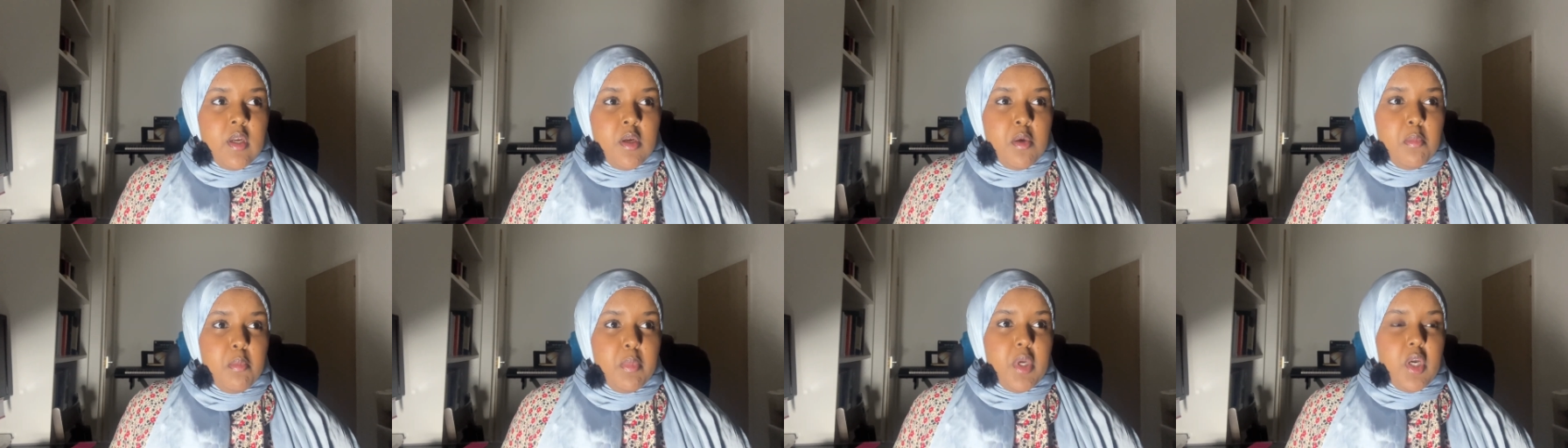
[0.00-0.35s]

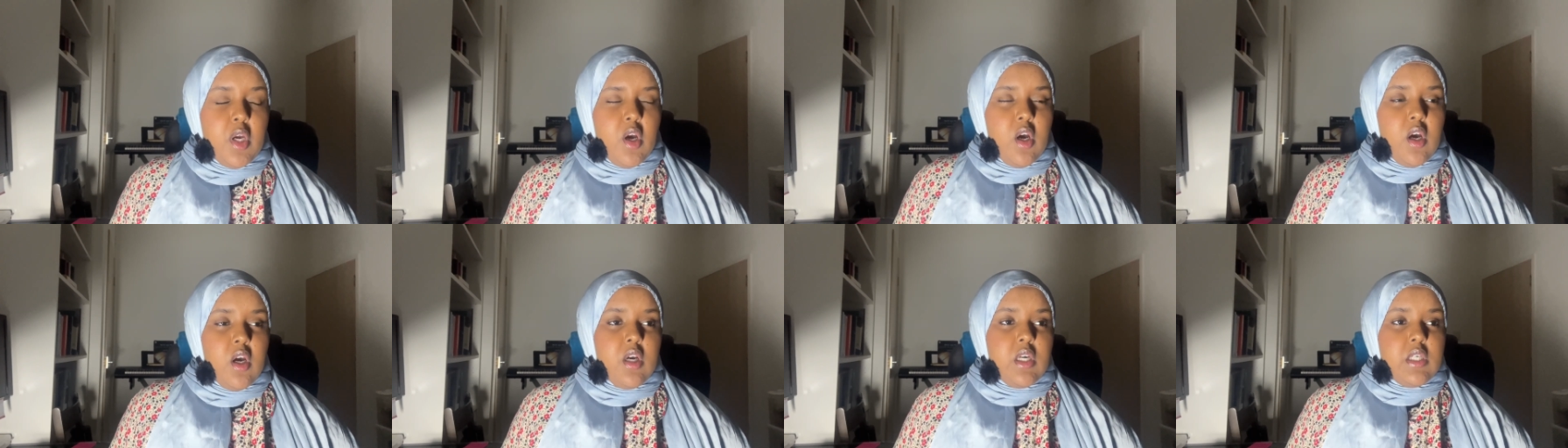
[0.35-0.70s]

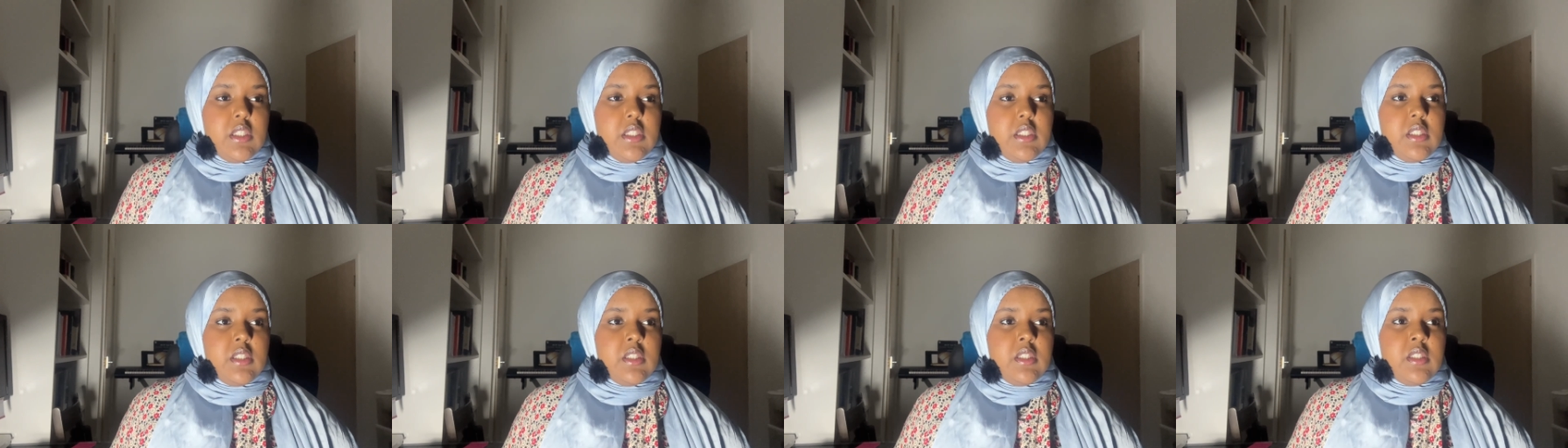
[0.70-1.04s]

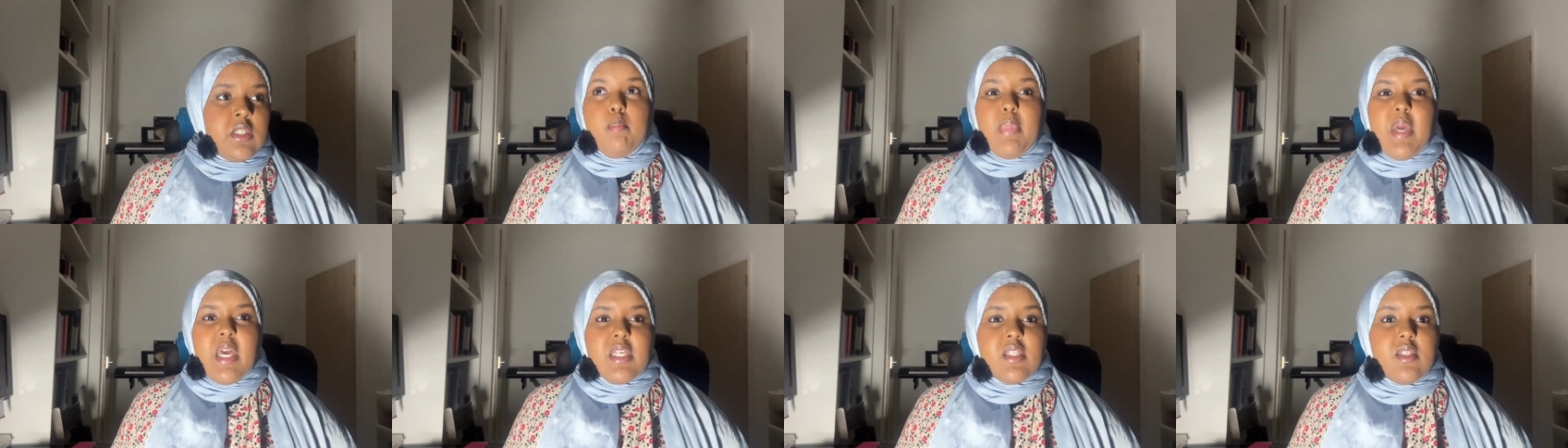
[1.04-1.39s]
because
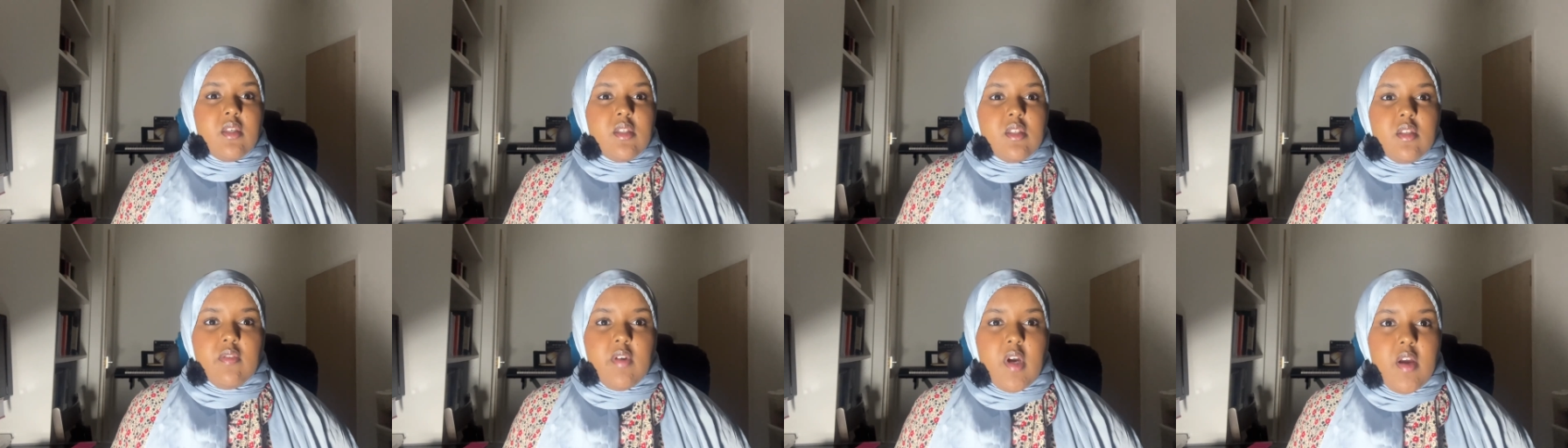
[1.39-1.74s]
basic
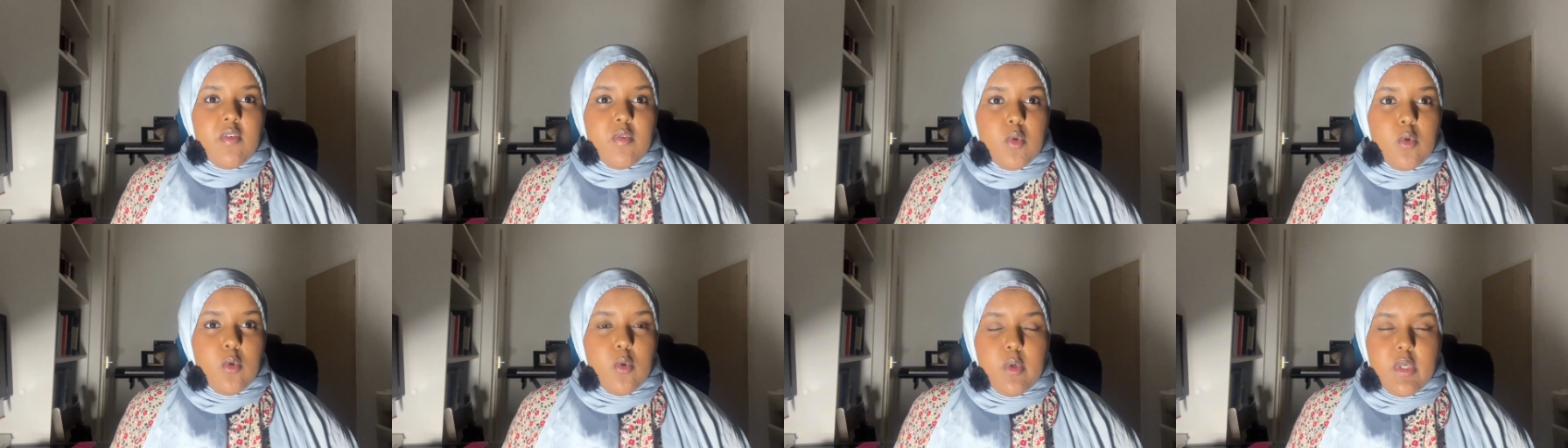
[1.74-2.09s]

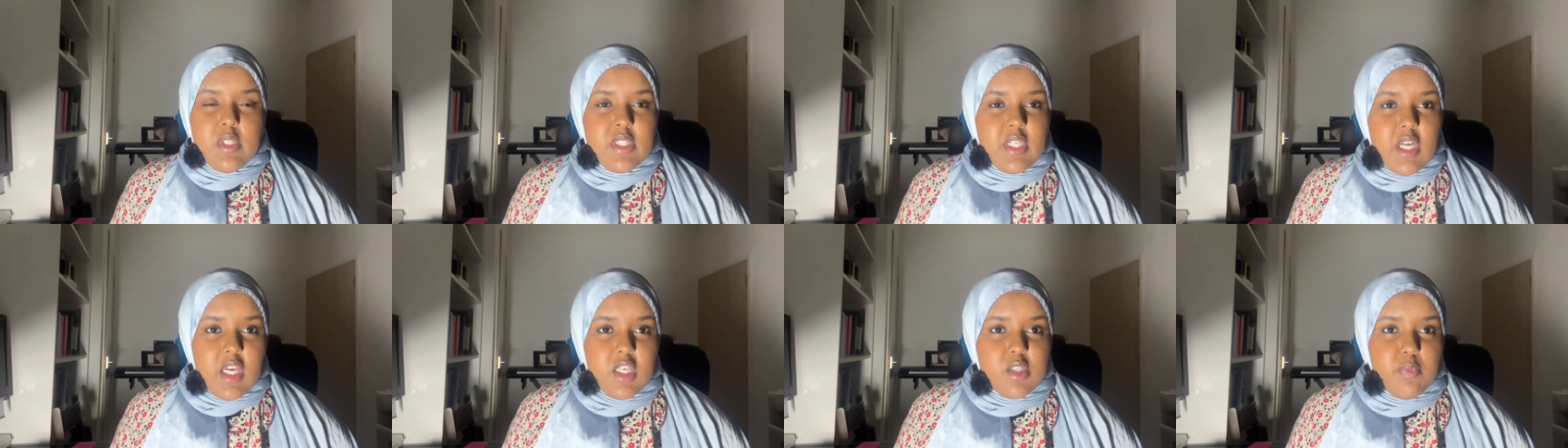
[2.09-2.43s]
survival always
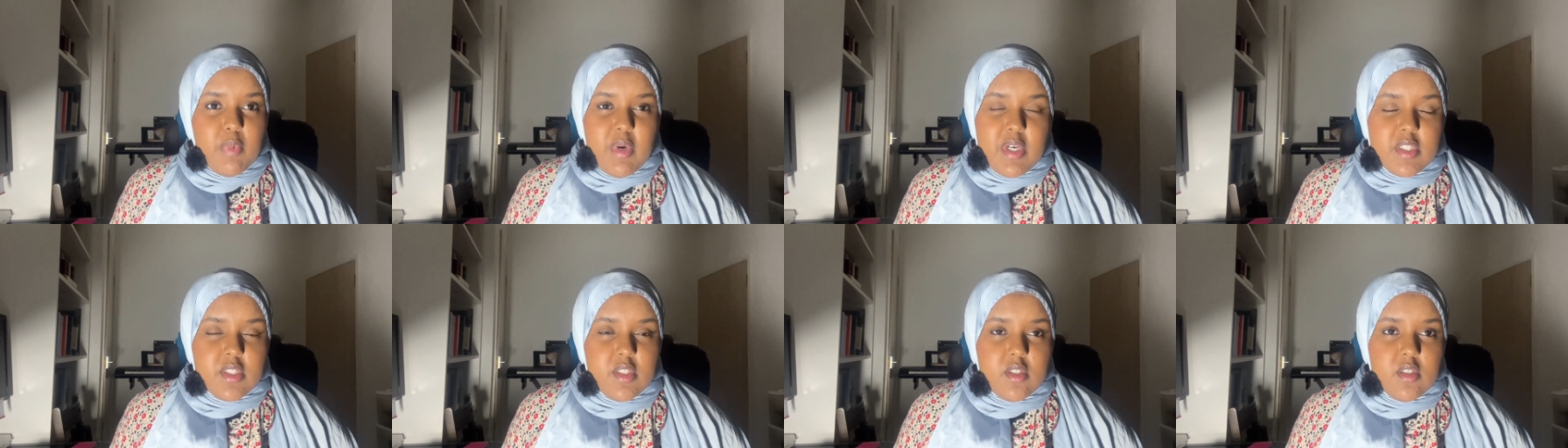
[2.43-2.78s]
takes
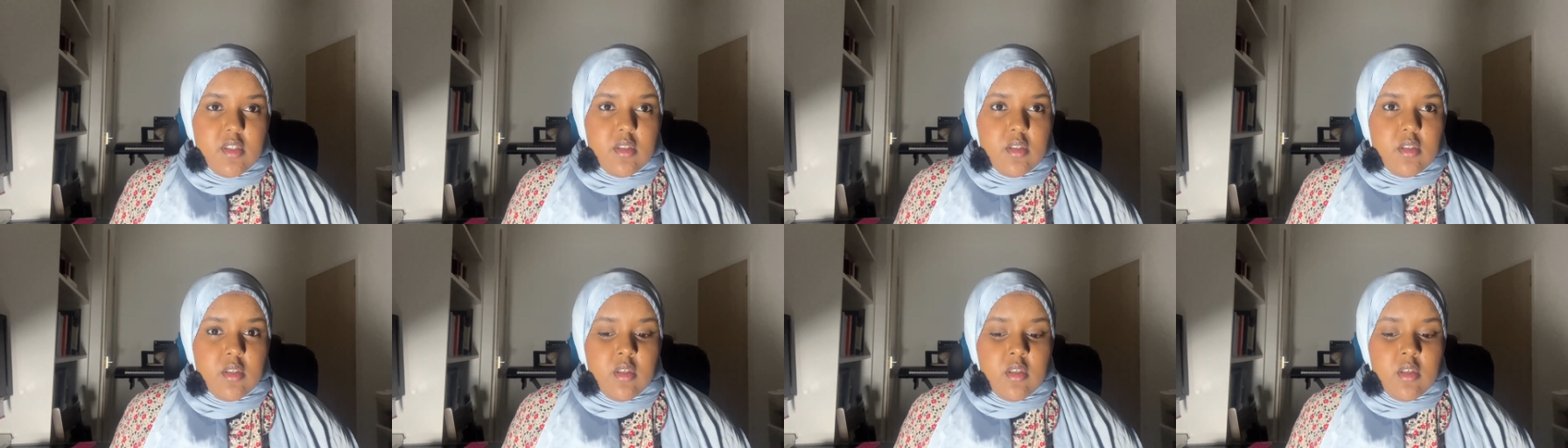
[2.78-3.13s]

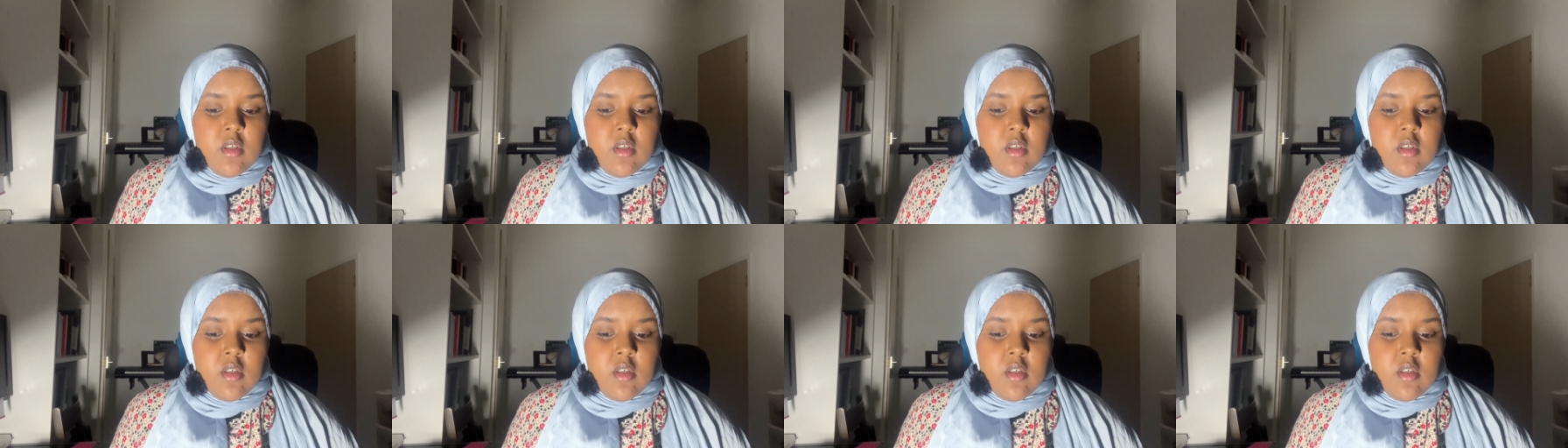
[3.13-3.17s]
precedent.